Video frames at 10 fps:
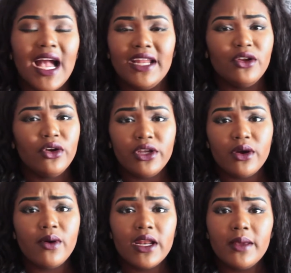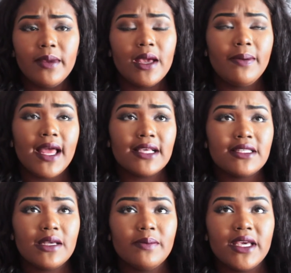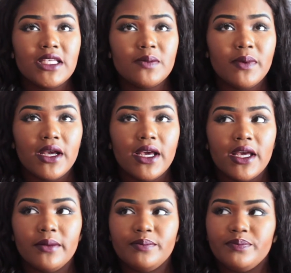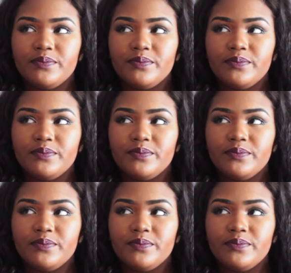I know you don't want to be a plastic bitch, but